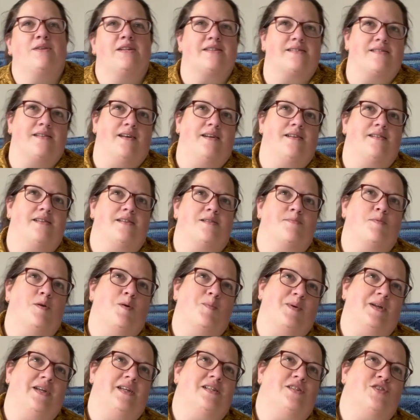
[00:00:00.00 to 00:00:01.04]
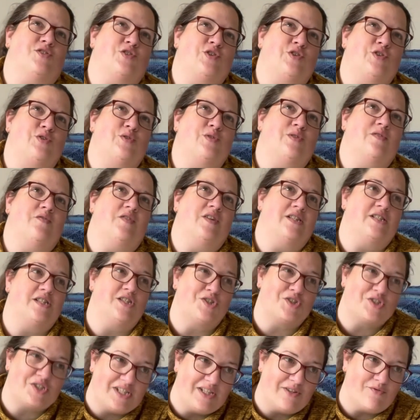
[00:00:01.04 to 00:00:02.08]
decided to pop into the
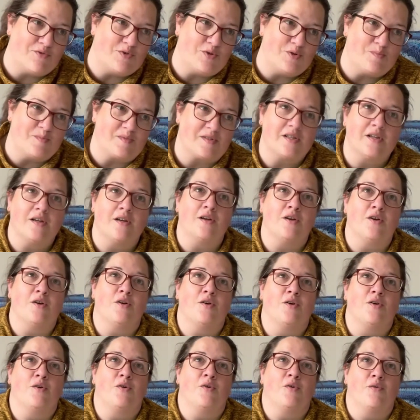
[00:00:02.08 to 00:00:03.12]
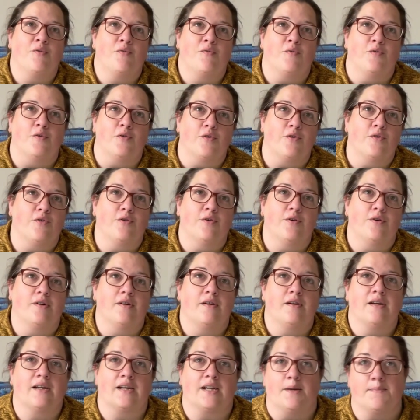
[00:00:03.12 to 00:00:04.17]
vintage tea rooms for
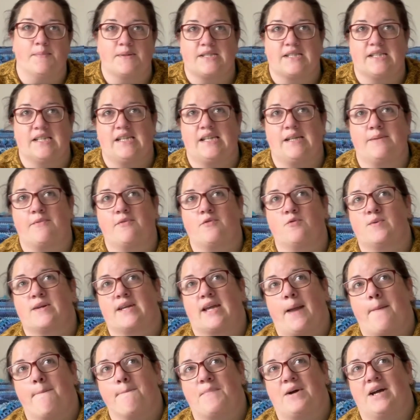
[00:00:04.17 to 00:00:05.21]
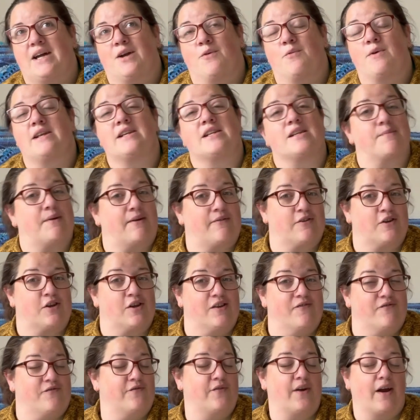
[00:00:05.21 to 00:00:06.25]
a cup of tea before we came back. We ended up having
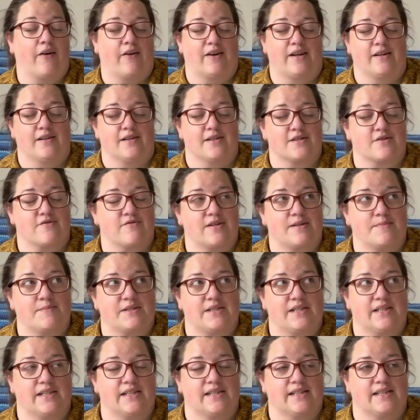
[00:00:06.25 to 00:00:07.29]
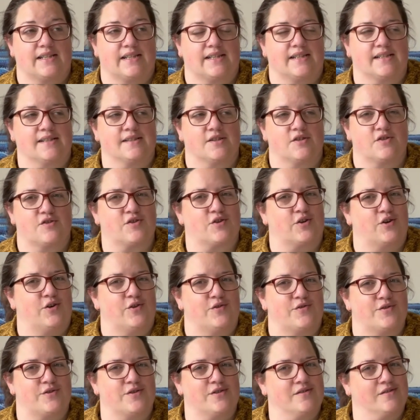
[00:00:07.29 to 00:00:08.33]
a very nice cream tea in there. So
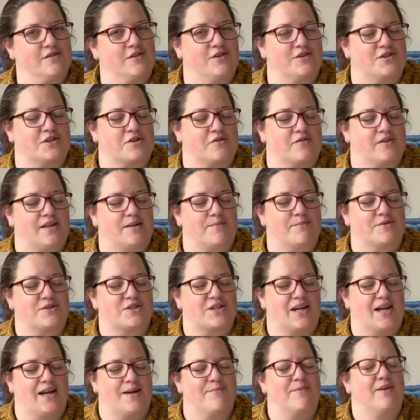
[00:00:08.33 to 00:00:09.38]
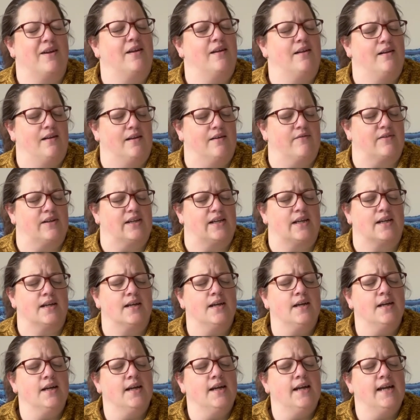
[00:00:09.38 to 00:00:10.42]
scones, clotted cream, jam, lovely.
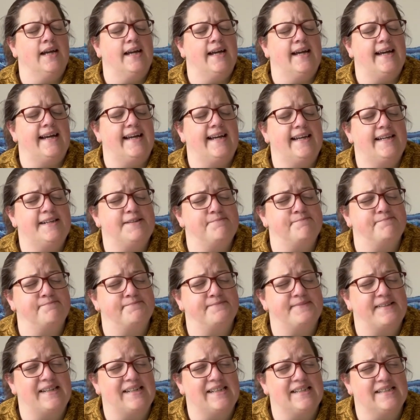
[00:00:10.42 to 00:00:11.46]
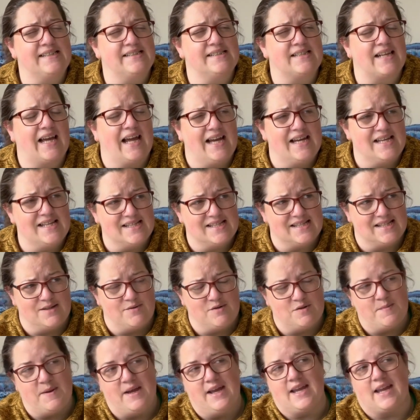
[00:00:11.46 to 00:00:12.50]
And as I
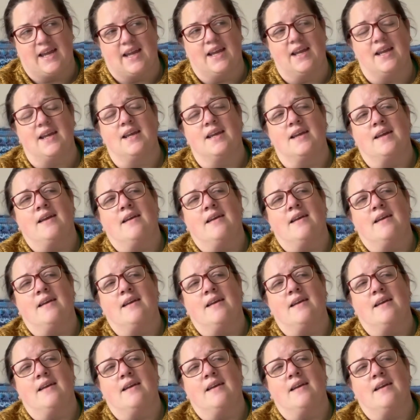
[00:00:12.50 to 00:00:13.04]
was paying,